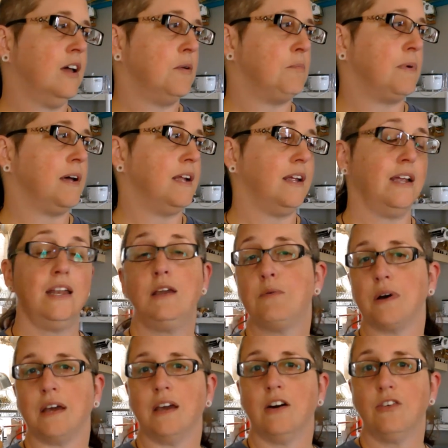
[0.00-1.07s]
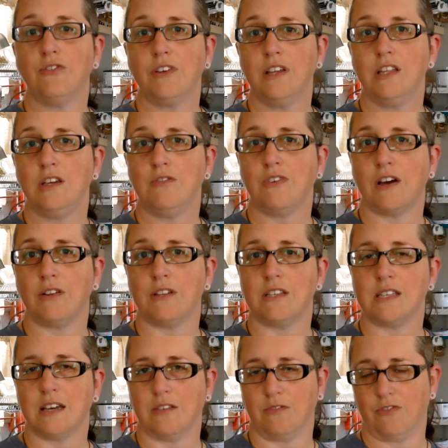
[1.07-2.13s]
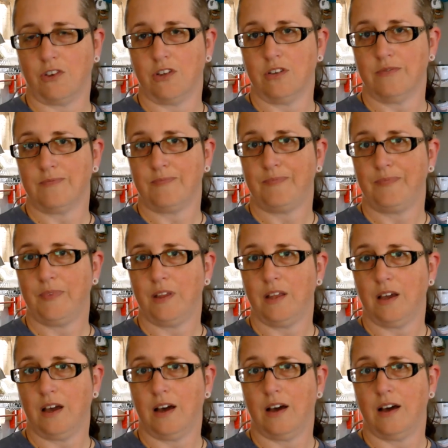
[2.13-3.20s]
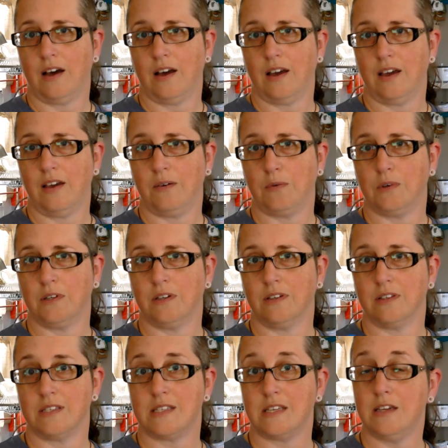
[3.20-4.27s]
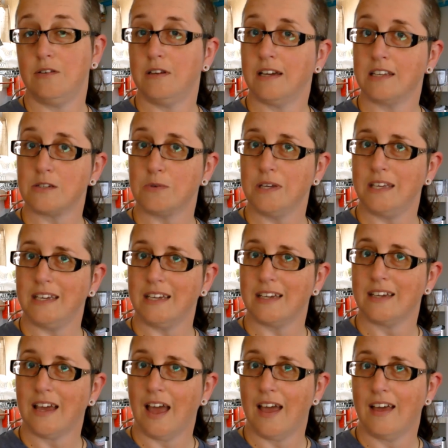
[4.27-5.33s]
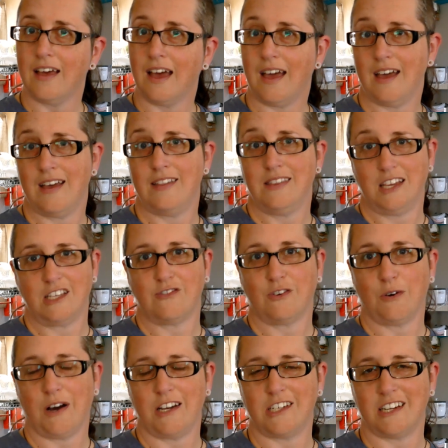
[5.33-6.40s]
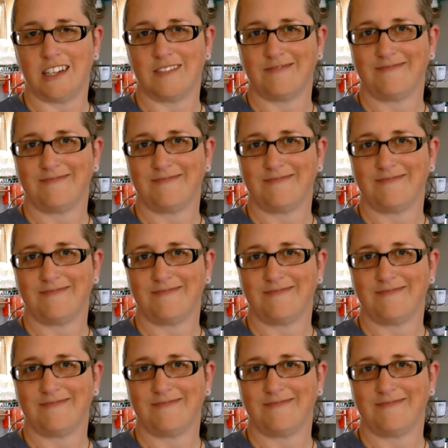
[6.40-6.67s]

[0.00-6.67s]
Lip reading: But anyway, hopefully you found this helpful. I will see you next week, and thanks for watching.